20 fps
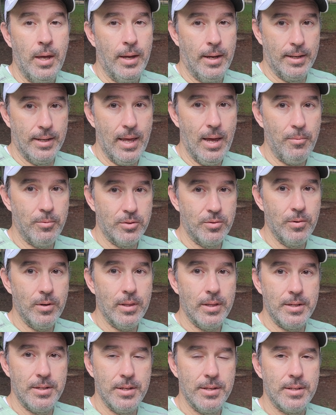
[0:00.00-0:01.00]
And that was
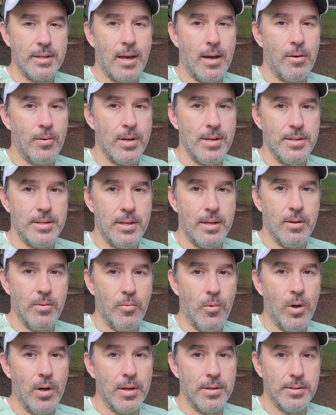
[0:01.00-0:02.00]
really just how easy it
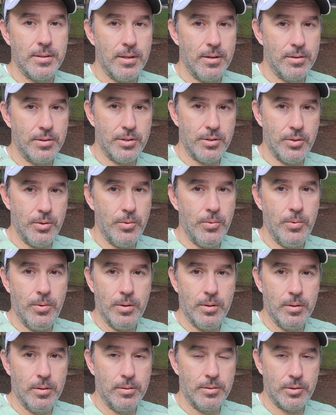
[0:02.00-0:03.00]
was. There's 2
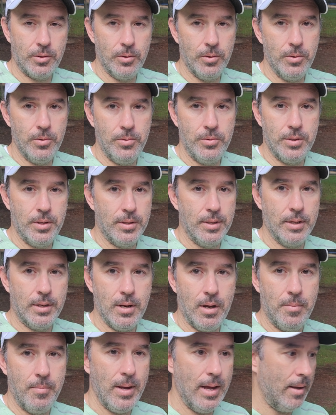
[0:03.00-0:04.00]
screws that
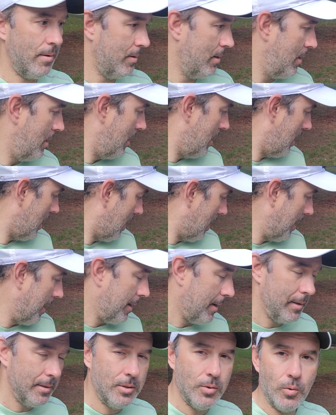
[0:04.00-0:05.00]
come out,
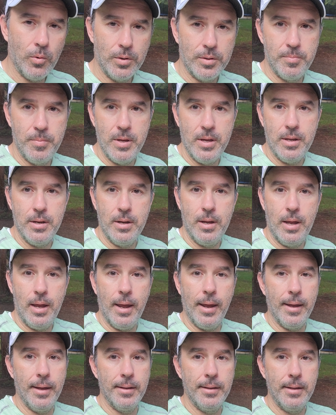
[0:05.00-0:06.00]
Torx bit,
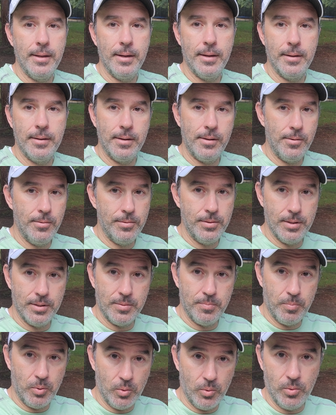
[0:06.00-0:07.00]
and then you
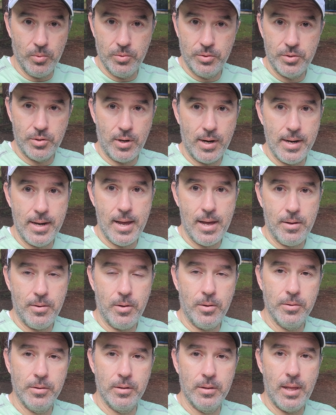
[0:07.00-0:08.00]
just pull straight out
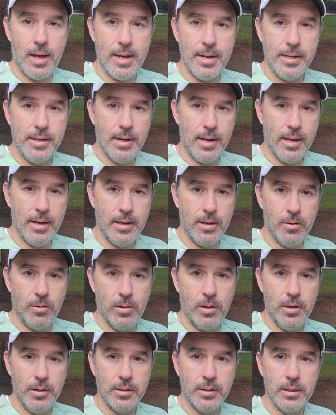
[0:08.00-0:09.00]
on the light and it'll
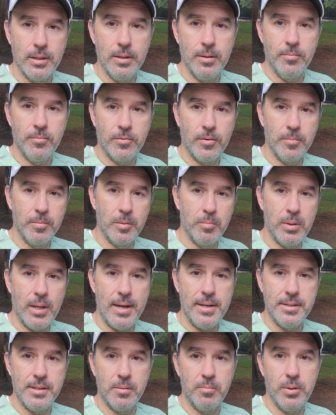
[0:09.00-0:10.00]
unclip from the
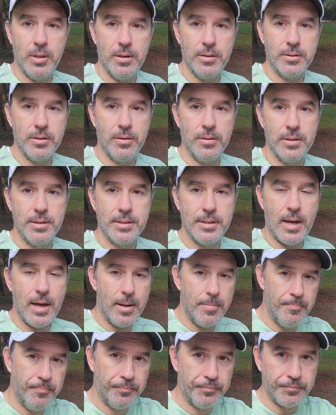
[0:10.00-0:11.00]
plastic plugs on the
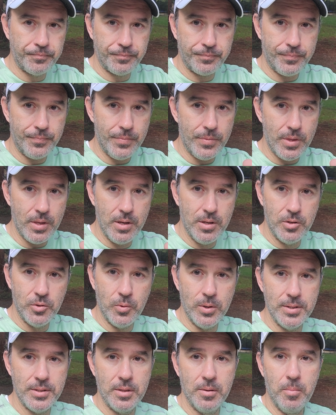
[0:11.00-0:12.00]
side.
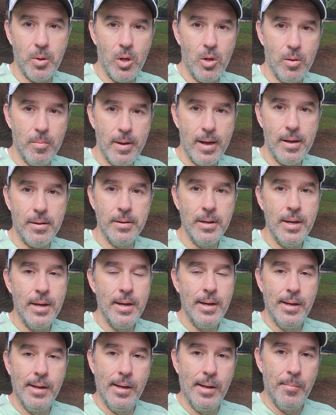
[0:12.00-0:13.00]
Twist the bulb out,
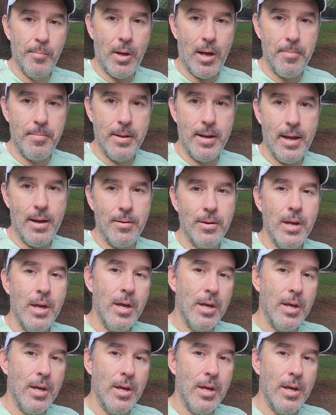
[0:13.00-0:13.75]
pop it out.